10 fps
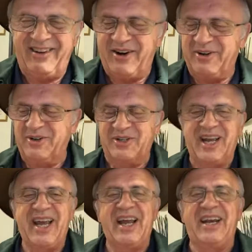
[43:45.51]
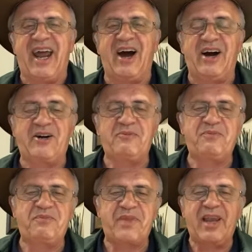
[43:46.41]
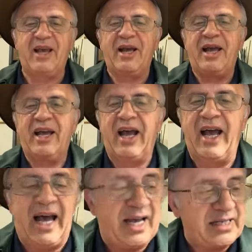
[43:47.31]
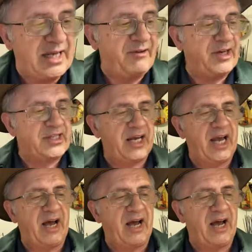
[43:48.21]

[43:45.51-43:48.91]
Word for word: Very good. Now, uh, Stephen is here.